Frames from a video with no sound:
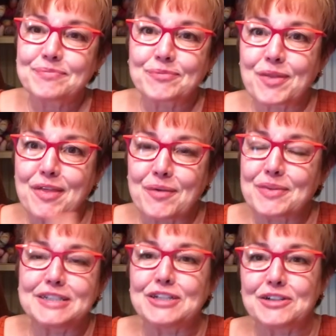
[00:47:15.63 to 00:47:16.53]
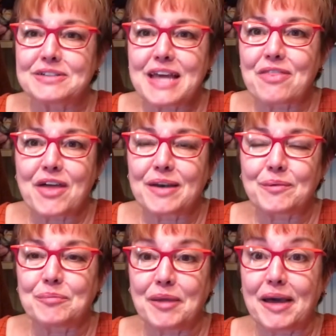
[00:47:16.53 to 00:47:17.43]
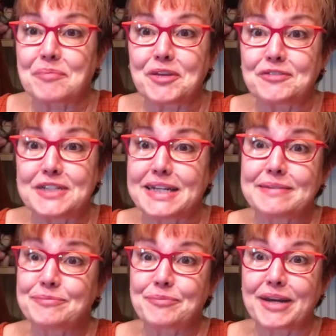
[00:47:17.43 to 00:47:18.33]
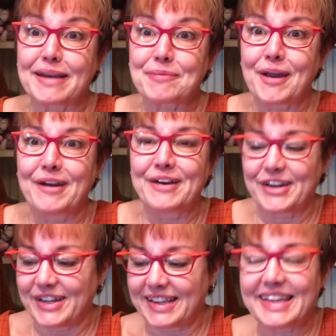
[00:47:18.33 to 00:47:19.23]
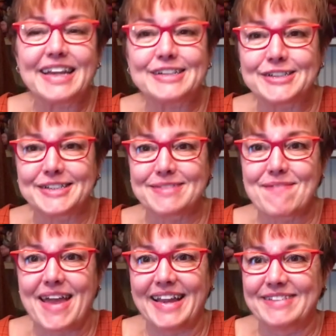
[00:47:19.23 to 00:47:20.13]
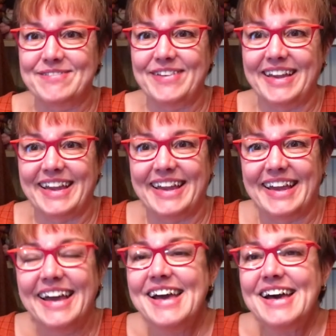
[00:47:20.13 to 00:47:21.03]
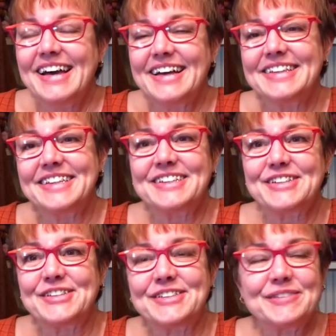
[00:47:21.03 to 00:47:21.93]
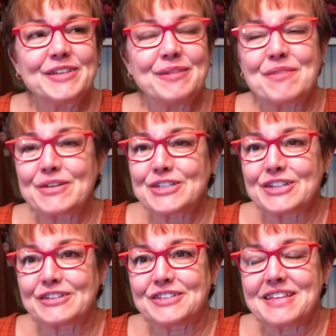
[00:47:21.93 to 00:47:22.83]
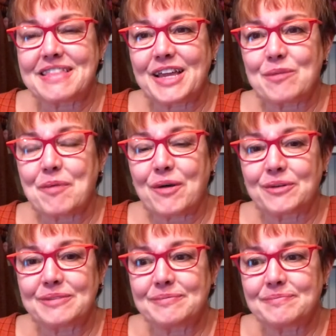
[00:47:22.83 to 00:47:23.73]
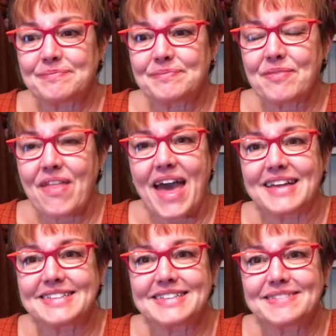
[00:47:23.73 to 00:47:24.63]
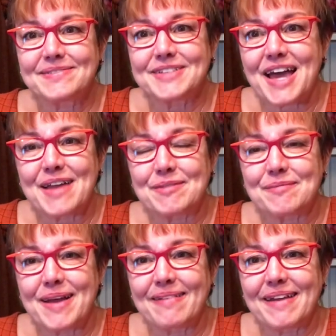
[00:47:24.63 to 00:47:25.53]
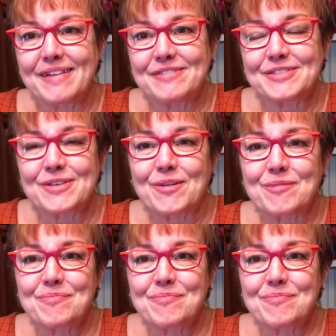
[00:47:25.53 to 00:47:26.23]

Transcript: without the tears, I thought it would be uplifting, but apparently it just made me a little emotional to think about that time in my life. So